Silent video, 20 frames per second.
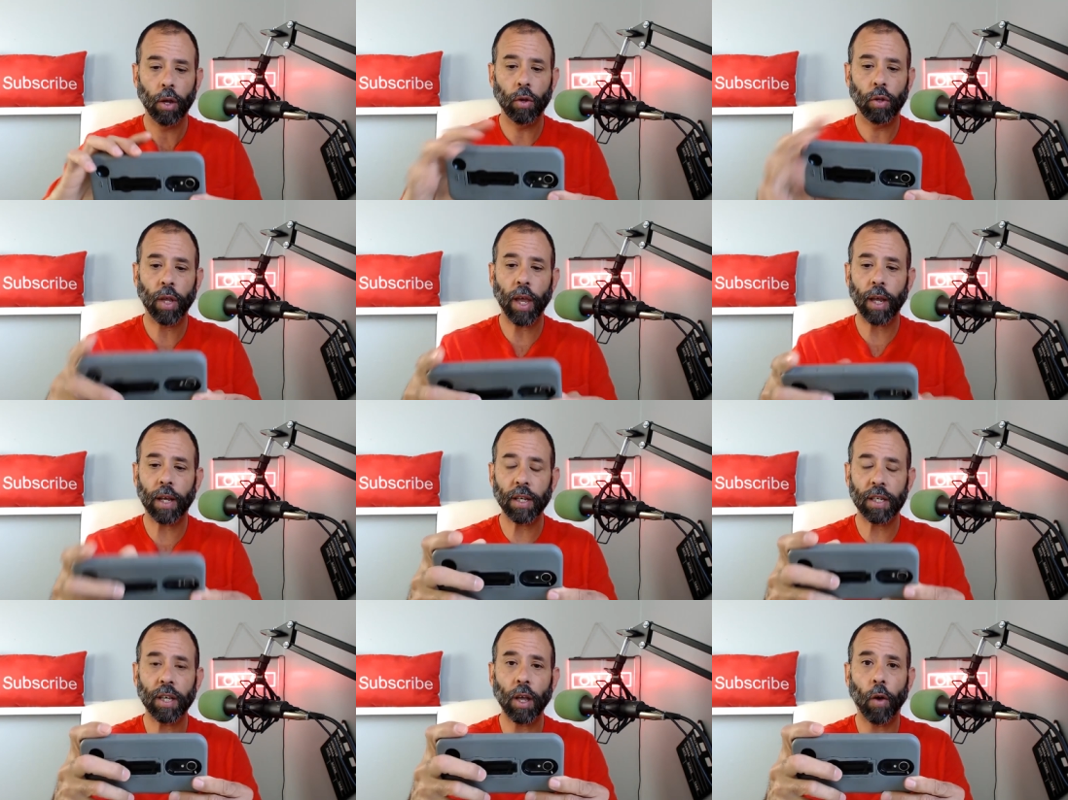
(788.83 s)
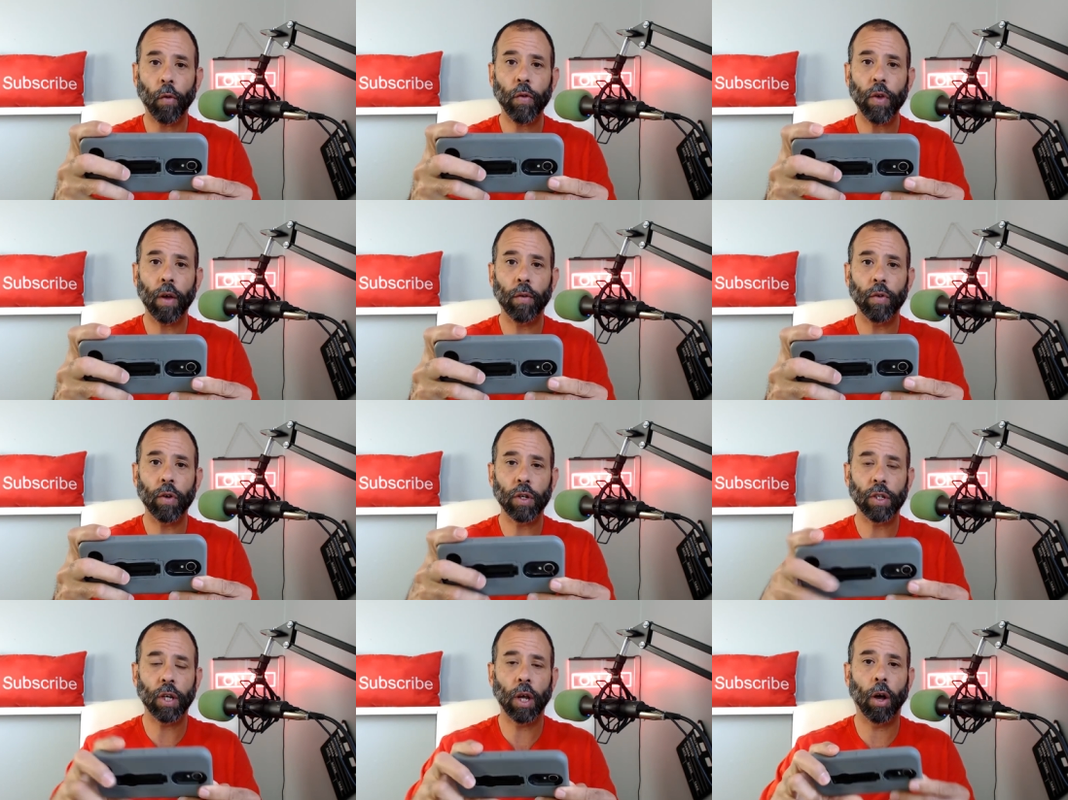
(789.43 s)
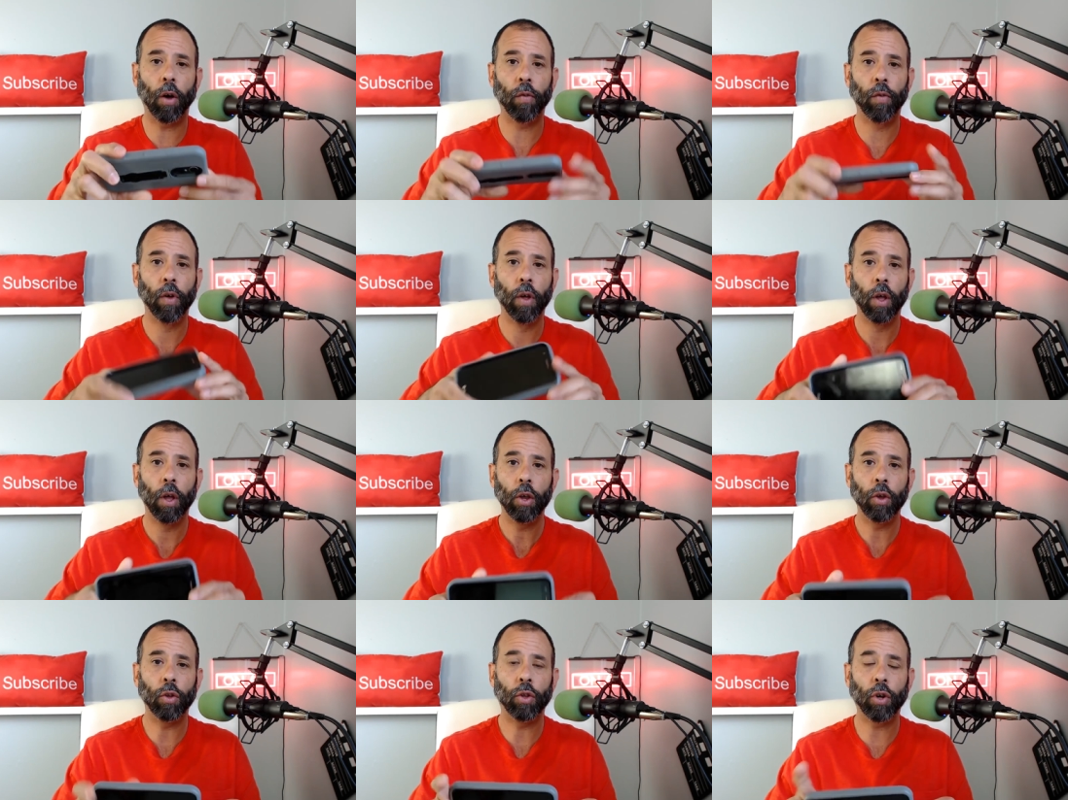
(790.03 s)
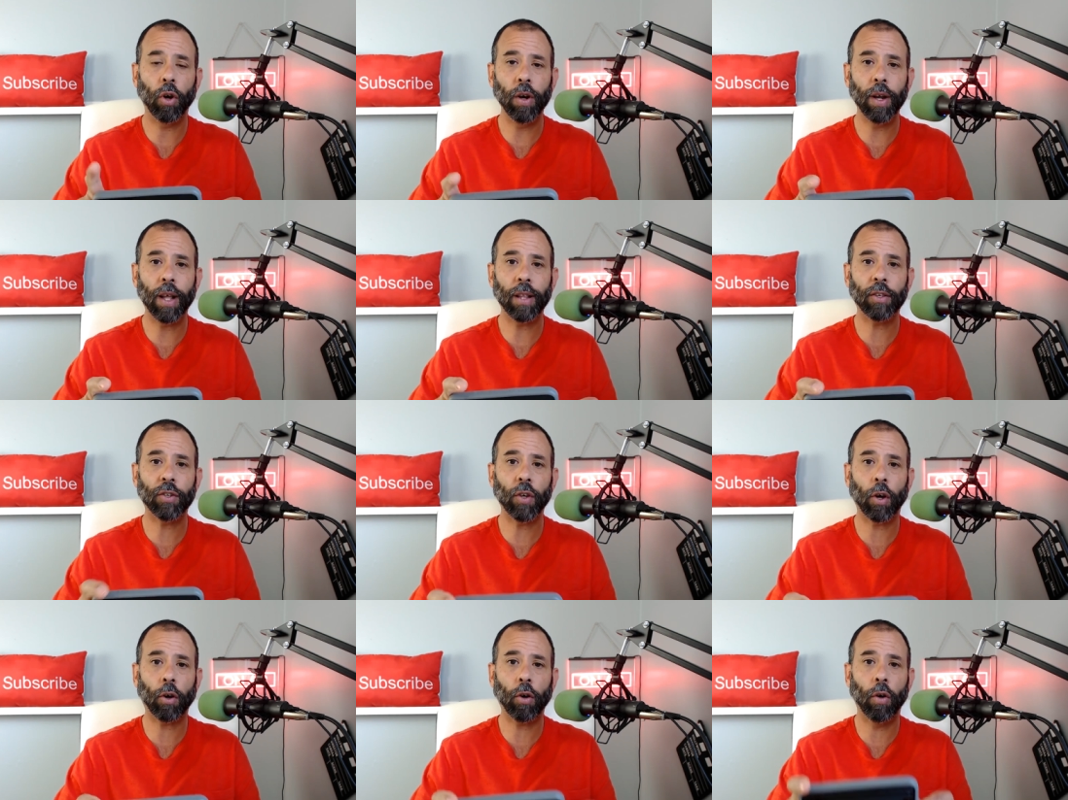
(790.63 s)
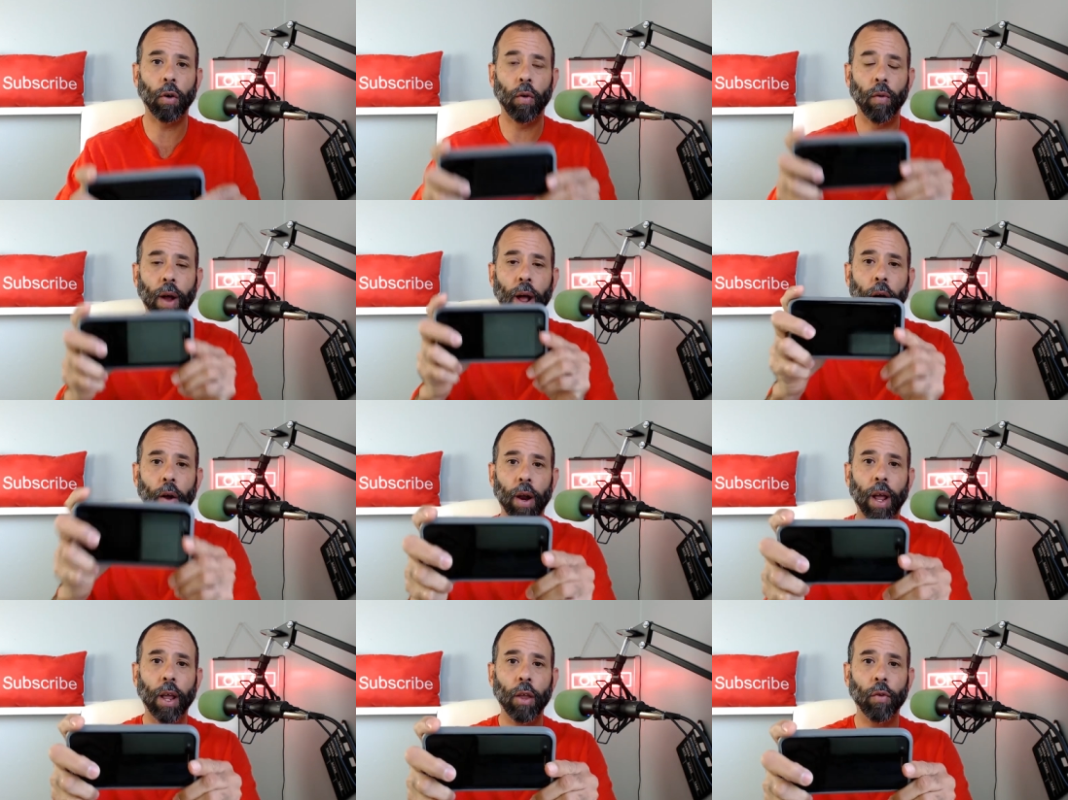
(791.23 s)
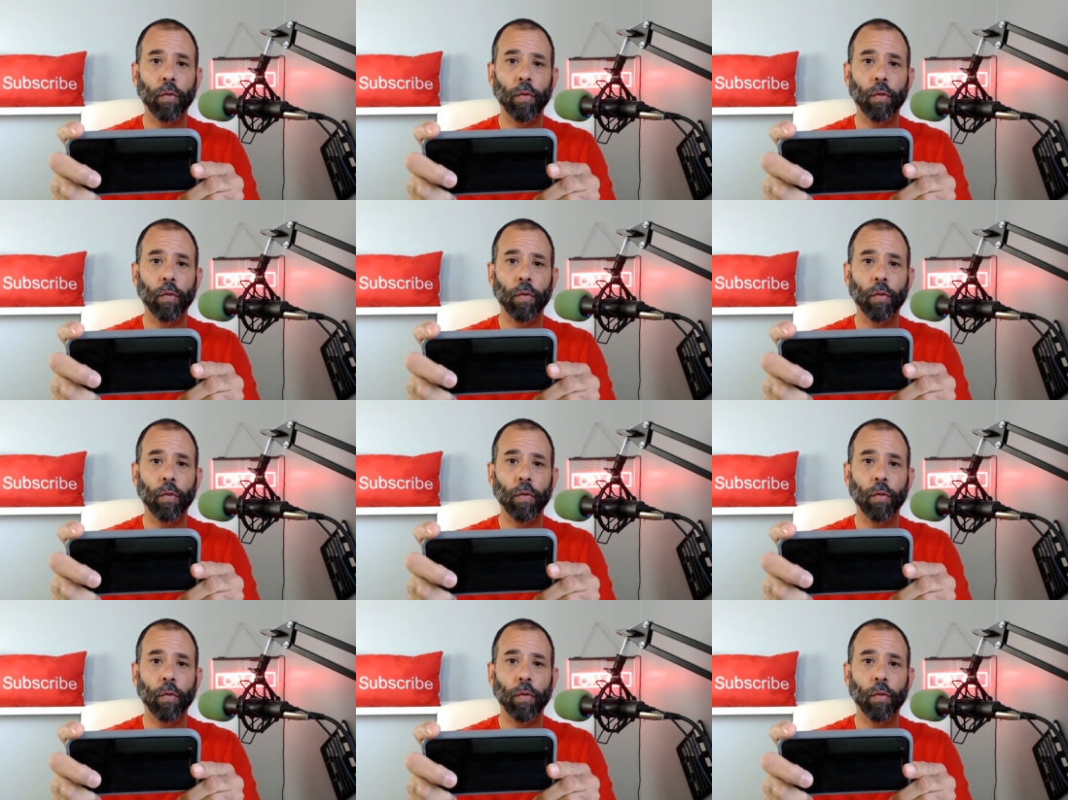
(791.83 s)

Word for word: you take a selfie of yourself, you turn that sucker around,